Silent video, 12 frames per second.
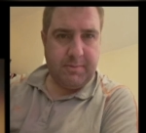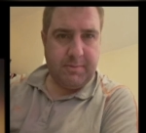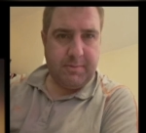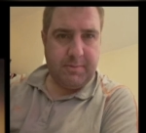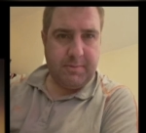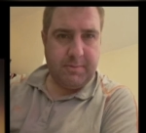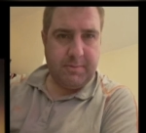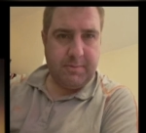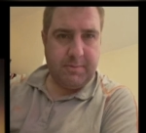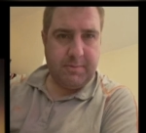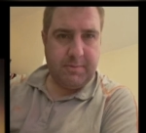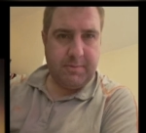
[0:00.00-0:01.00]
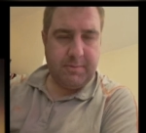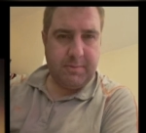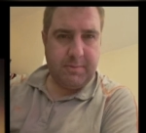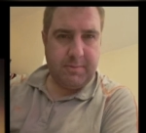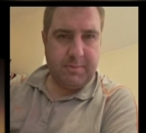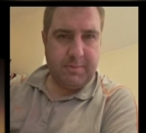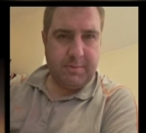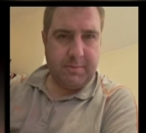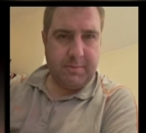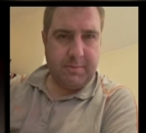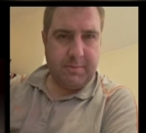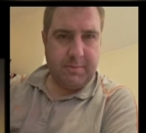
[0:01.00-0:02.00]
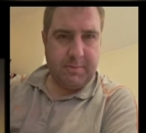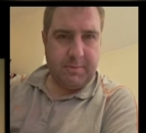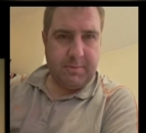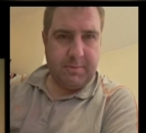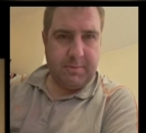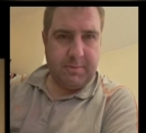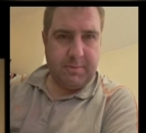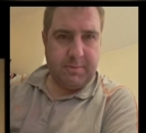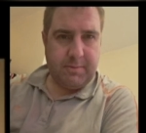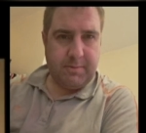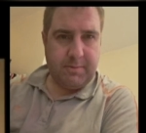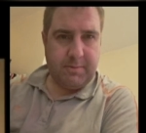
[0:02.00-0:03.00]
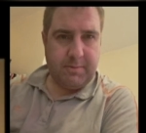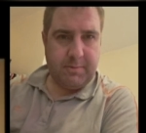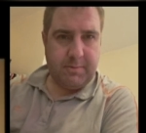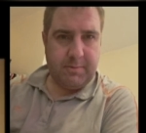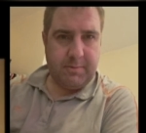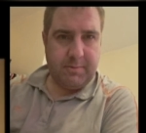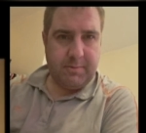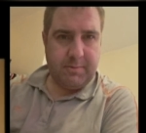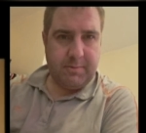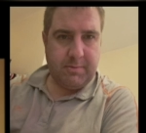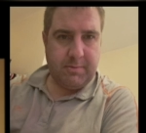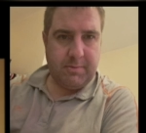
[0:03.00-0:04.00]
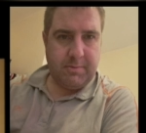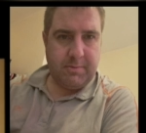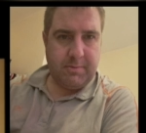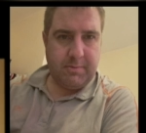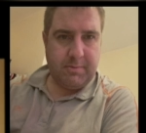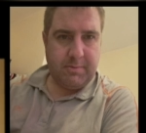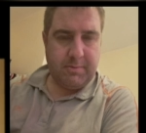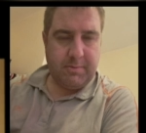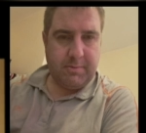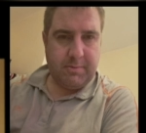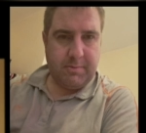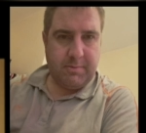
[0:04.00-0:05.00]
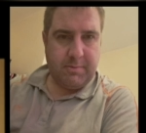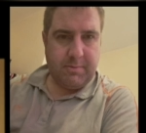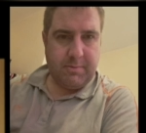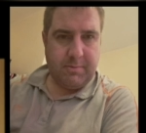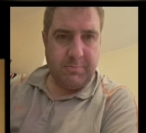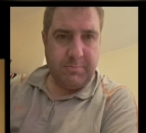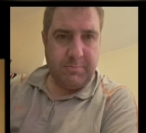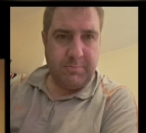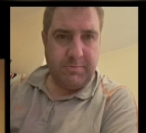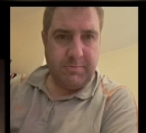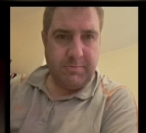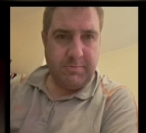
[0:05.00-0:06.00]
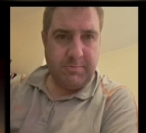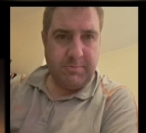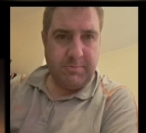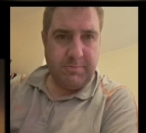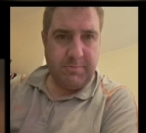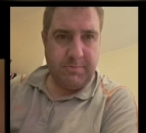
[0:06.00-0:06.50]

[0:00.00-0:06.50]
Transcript: [no speech]